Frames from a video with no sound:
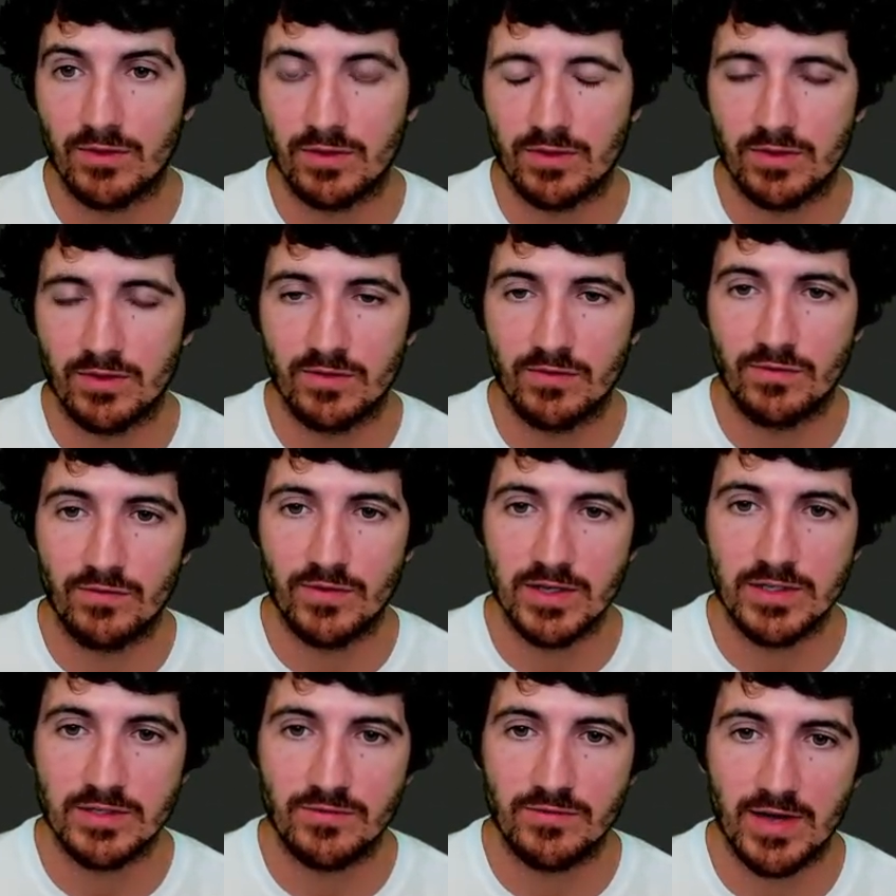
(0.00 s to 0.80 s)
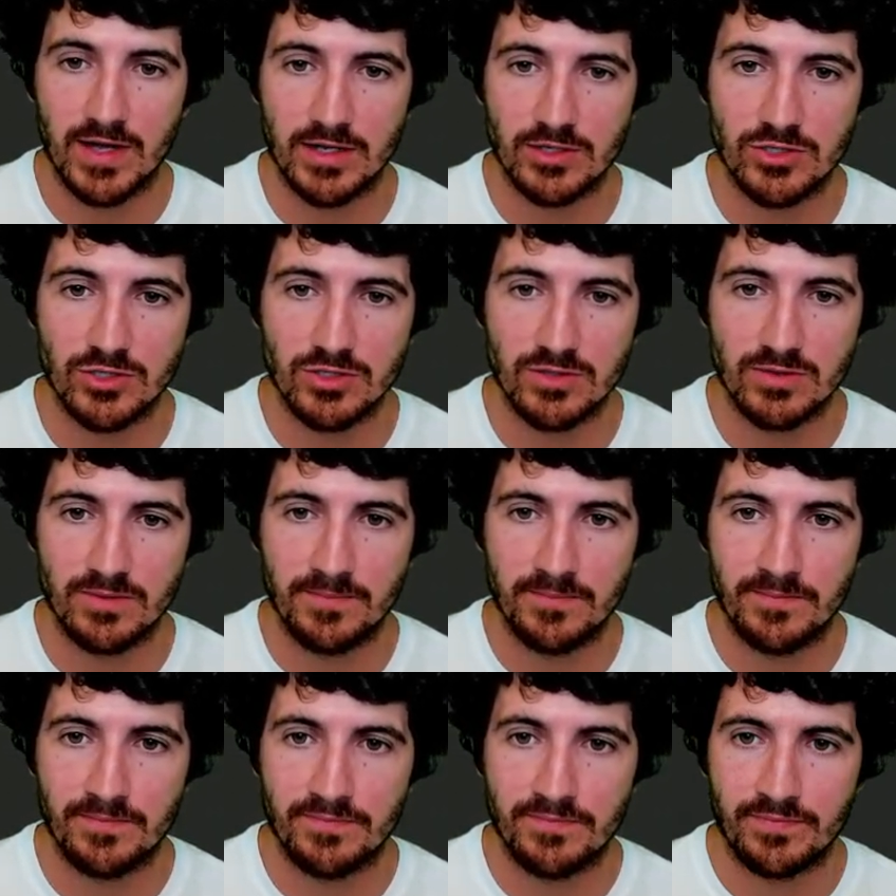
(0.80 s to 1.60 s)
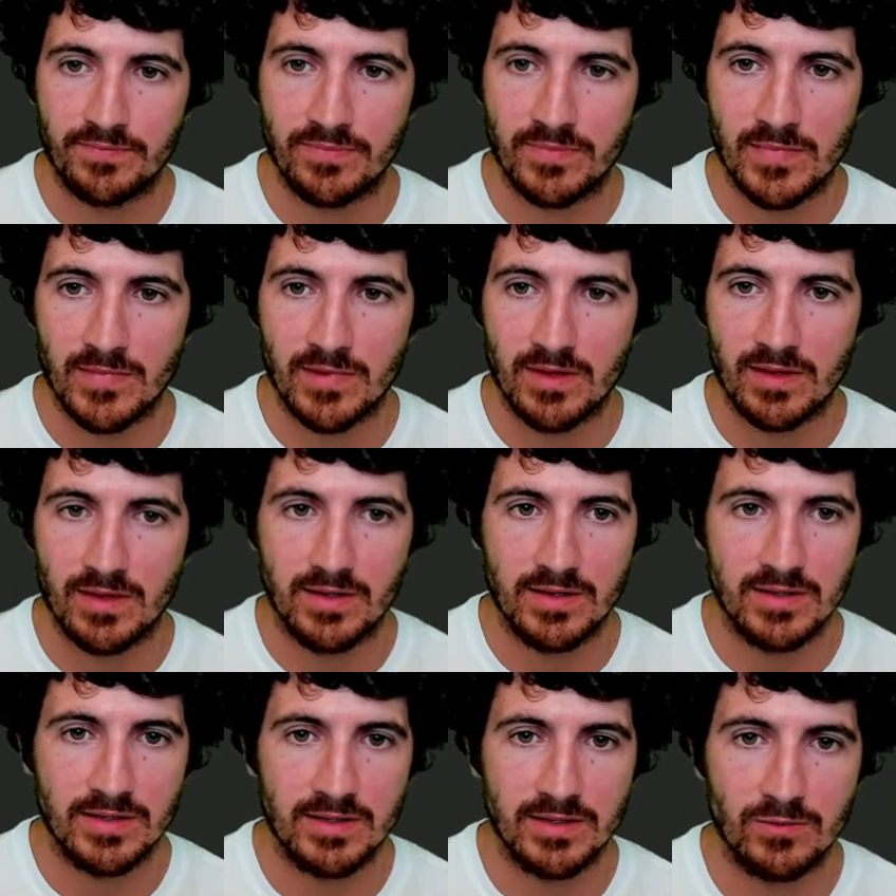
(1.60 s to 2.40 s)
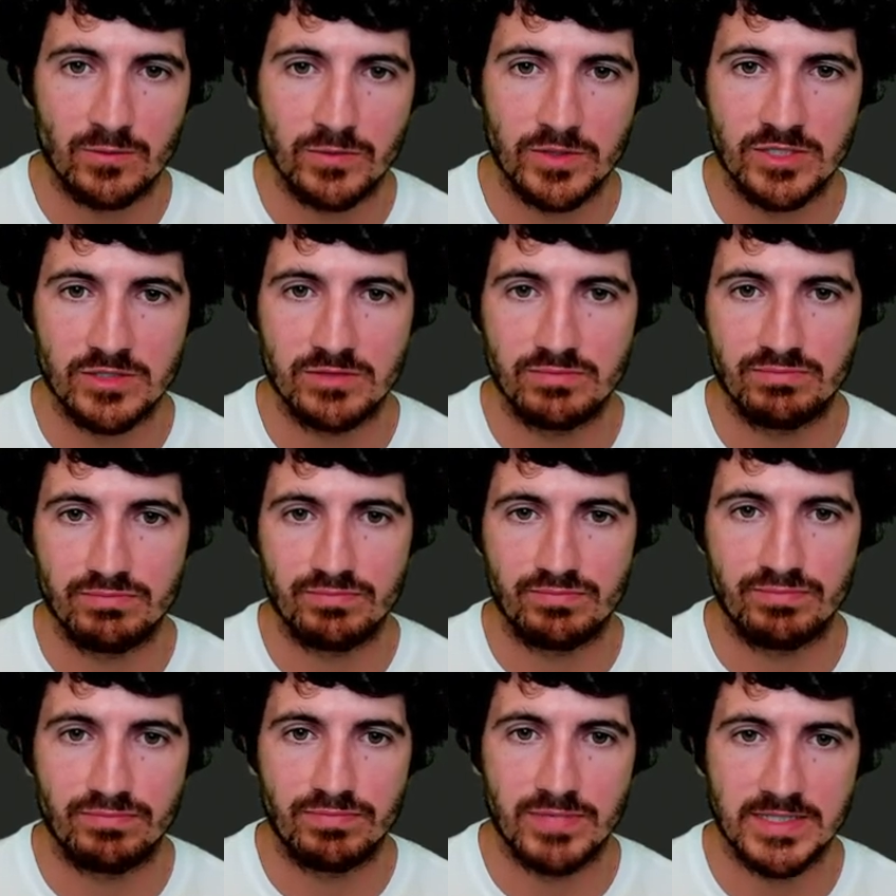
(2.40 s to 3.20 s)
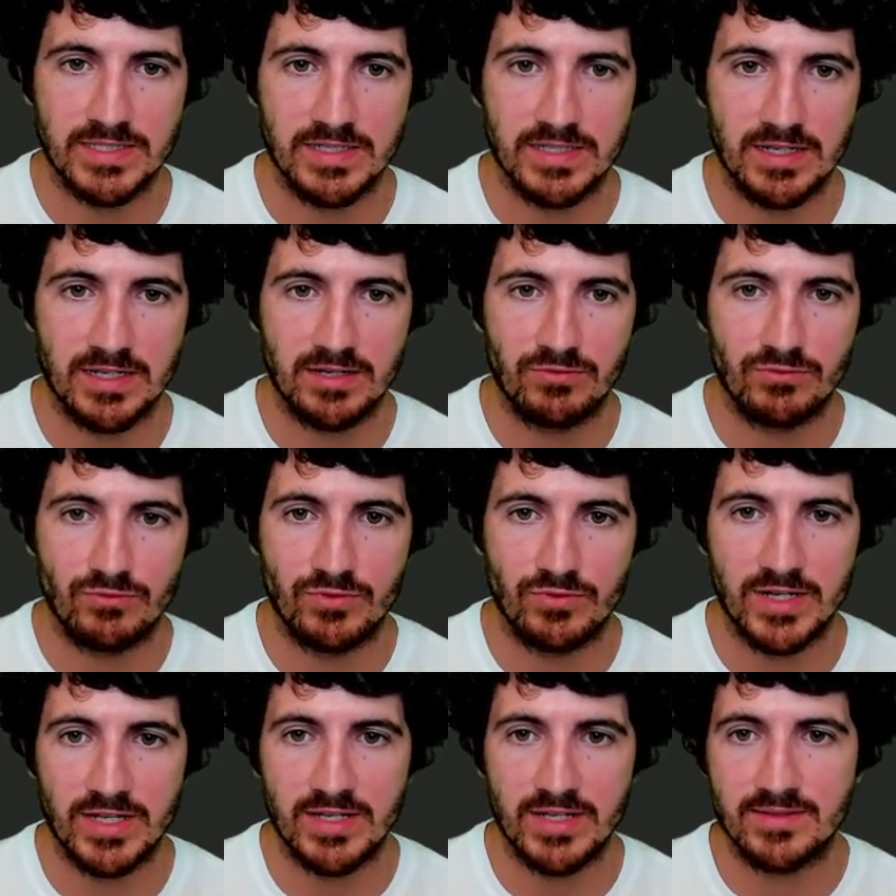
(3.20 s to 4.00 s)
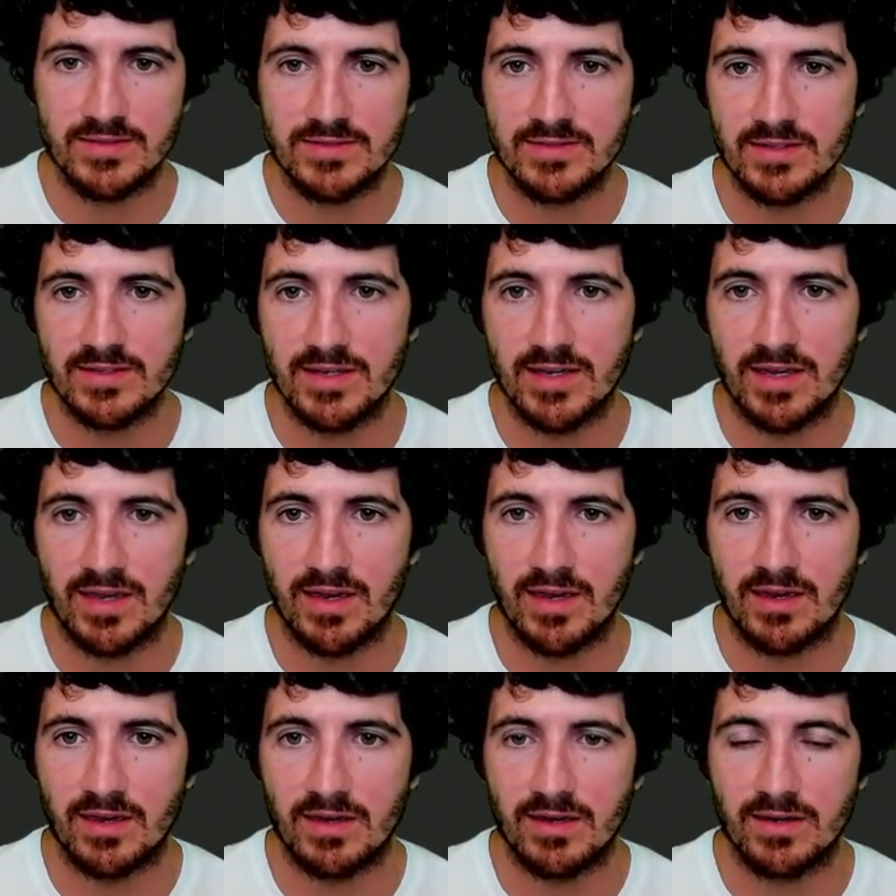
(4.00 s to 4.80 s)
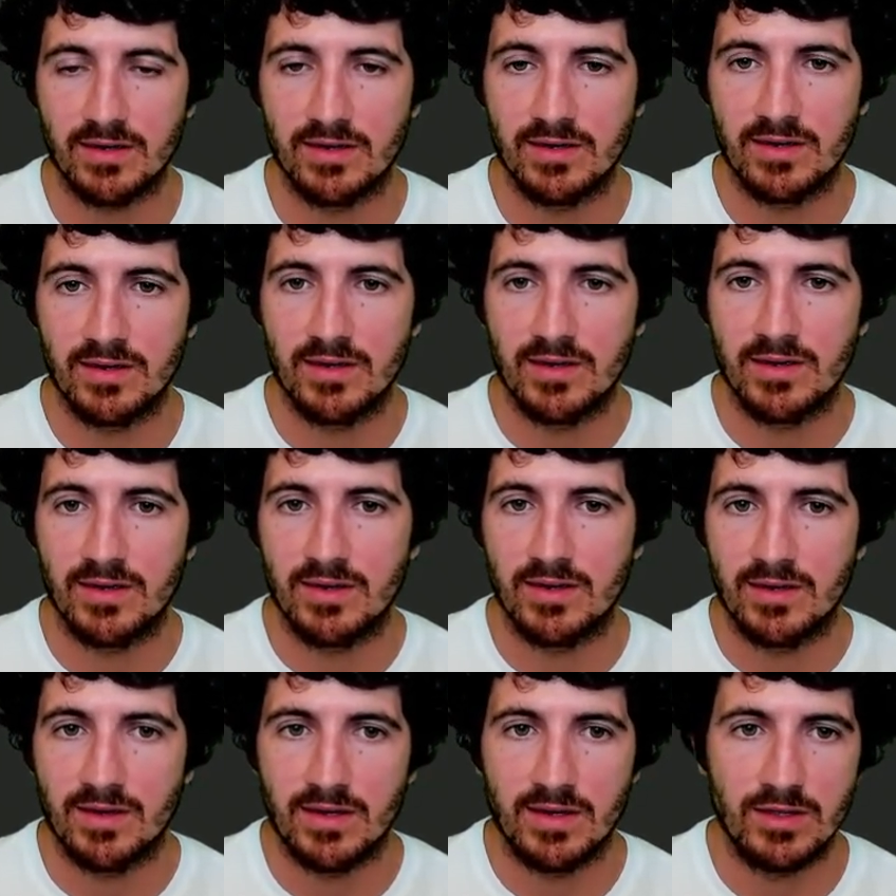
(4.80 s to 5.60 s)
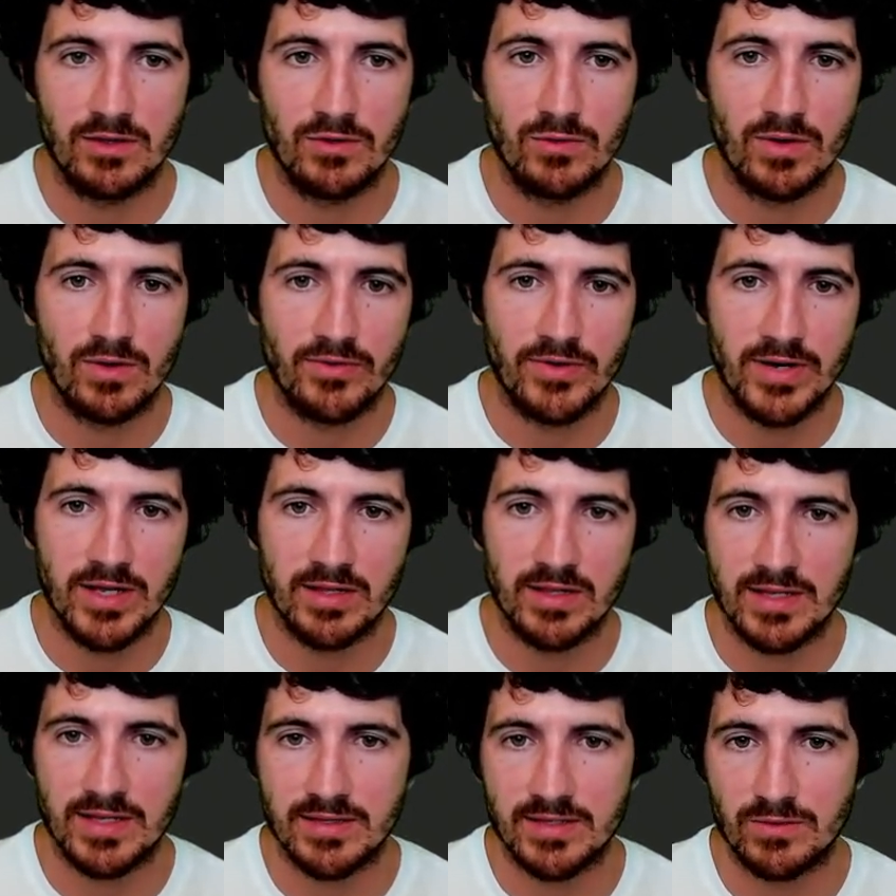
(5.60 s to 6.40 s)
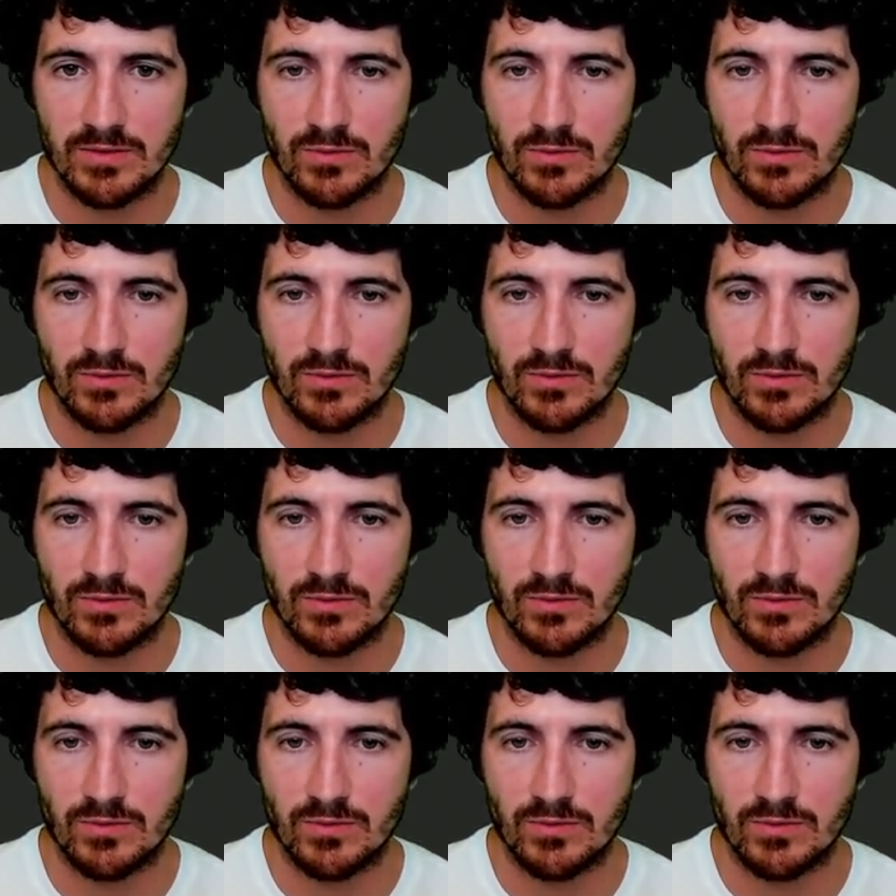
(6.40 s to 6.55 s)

the fetch function, which basically reads a URL and